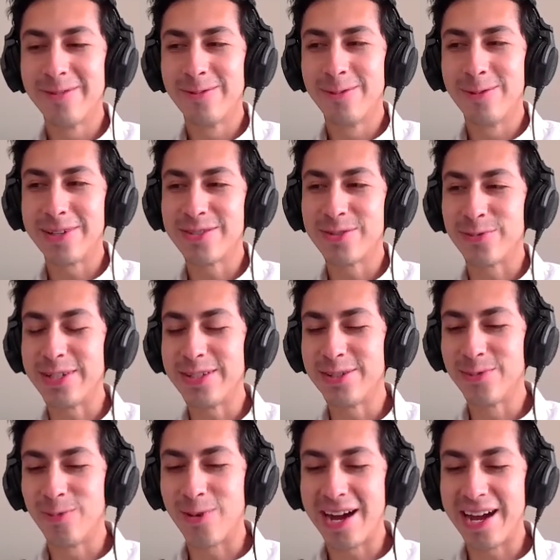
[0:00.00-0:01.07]
was the
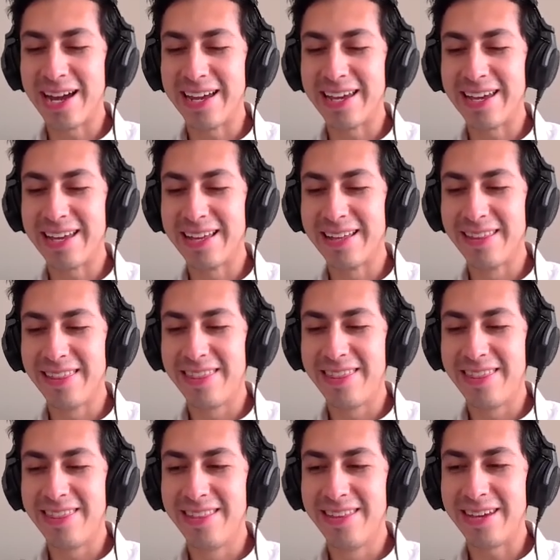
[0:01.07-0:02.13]
reason why
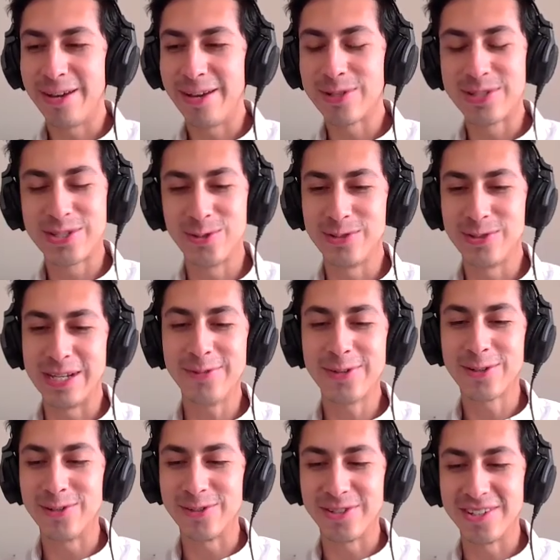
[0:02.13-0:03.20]
it was so
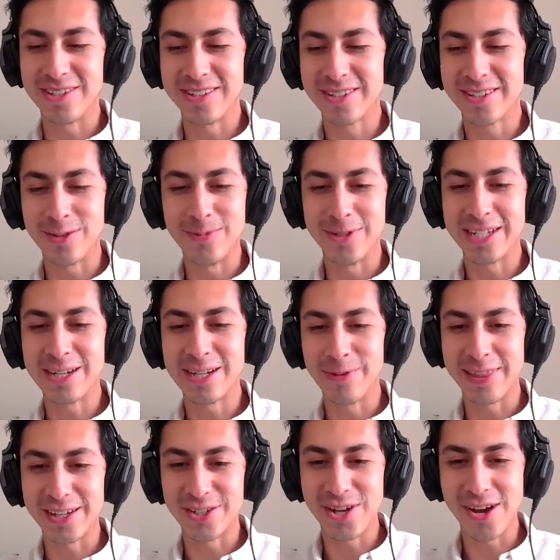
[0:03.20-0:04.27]
difficult to just communicate
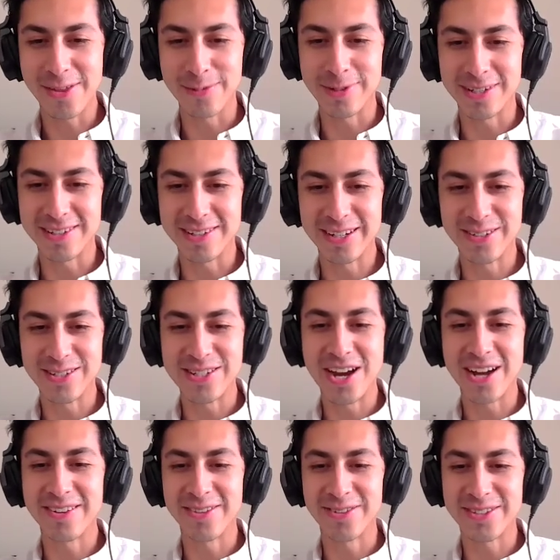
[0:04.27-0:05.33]
with each other because I could
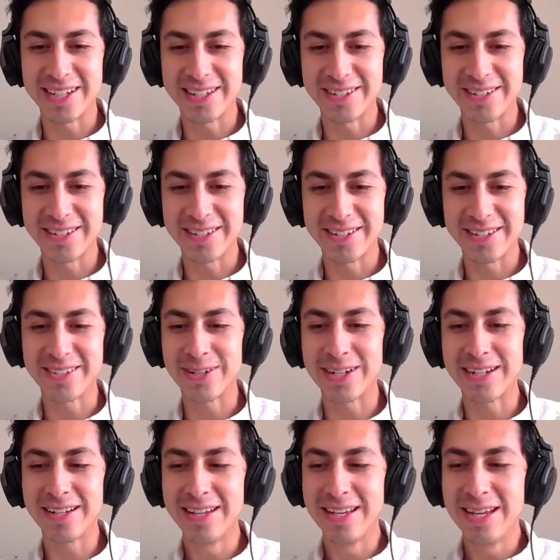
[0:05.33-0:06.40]
not understand her accent,
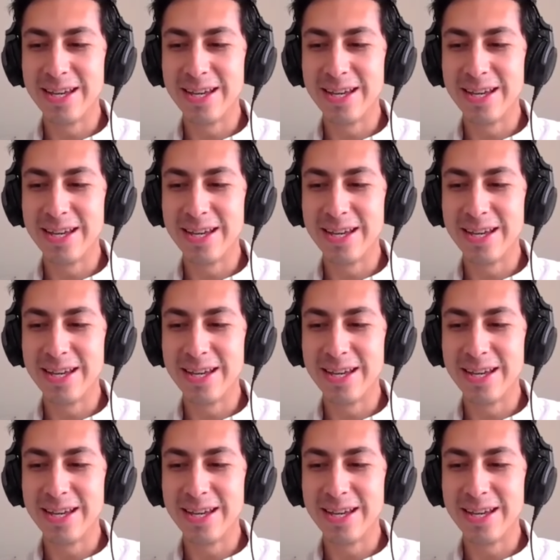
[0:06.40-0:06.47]
right?